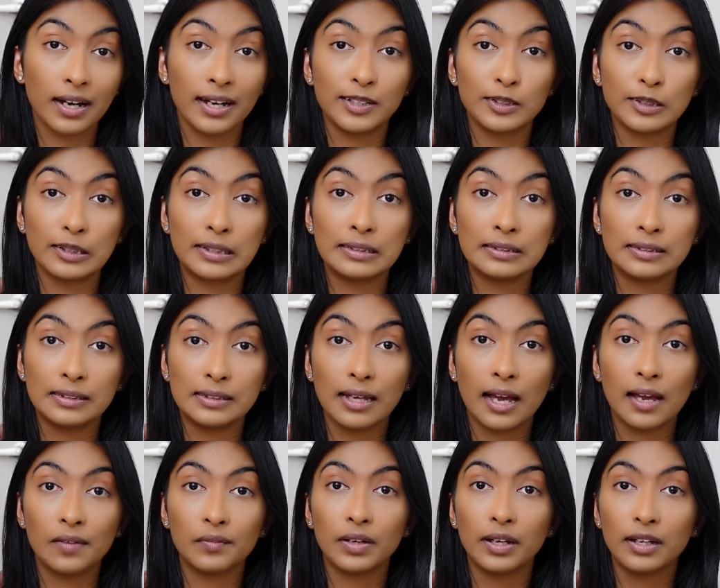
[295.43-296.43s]
and as you can see,
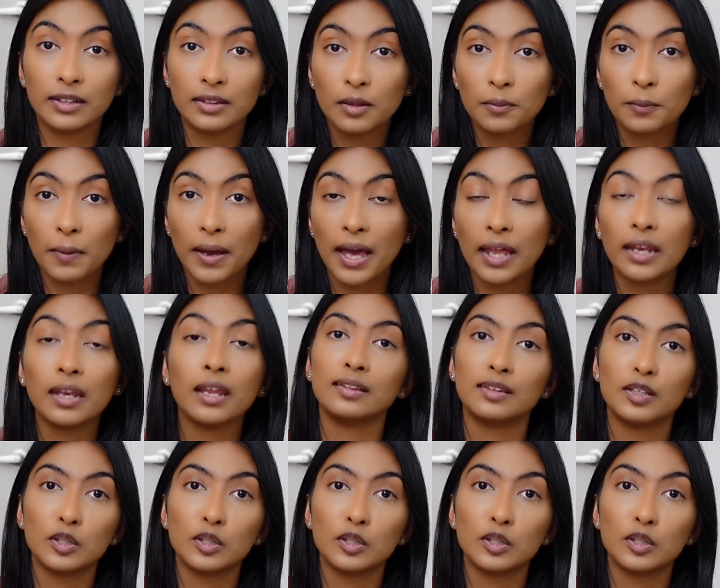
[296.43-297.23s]
I've hit the ban.